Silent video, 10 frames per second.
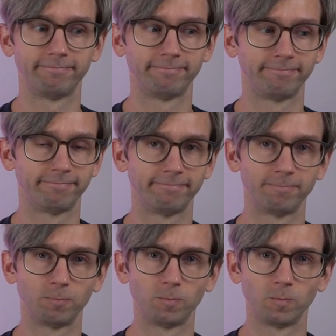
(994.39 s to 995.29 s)

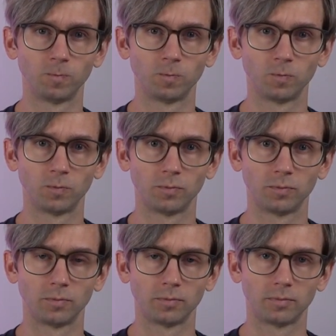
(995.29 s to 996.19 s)

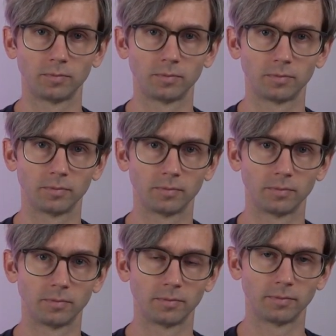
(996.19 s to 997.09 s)

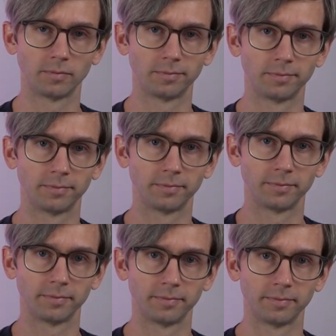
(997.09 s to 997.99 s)

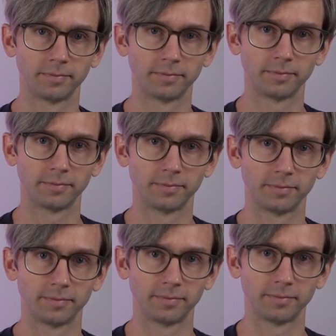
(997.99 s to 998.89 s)
This person isn't speaking.